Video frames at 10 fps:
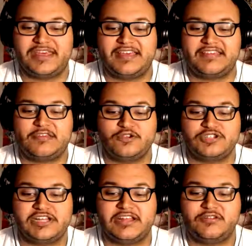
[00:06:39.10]

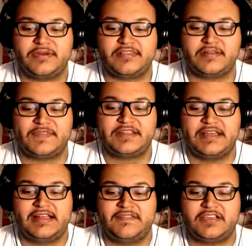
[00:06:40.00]
usually doing something
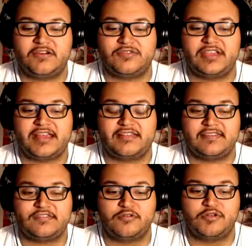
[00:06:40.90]
that goes against the
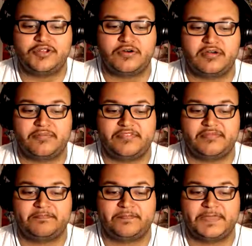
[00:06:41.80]
school norms.
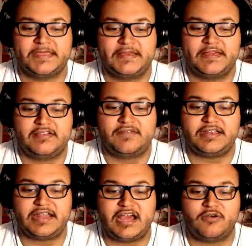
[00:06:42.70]
Right
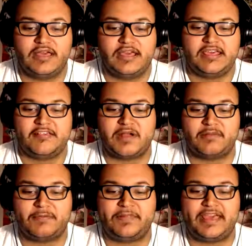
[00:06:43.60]
now, he is
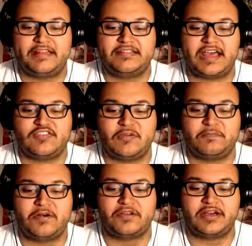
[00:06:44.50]
probably playing dice or
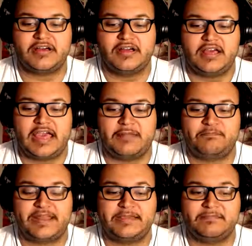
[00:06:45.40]
poker and
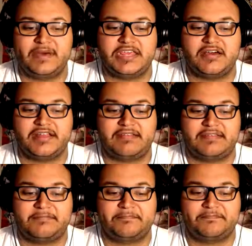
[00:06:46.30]
betting money on it.
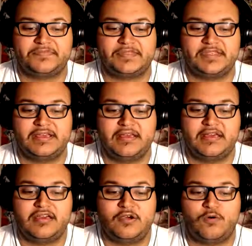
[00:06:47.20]

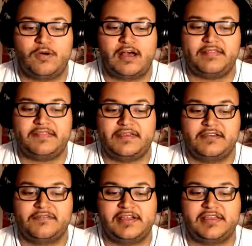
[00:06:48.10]
What?
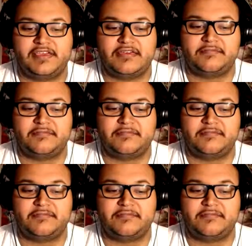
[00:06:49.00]
Really?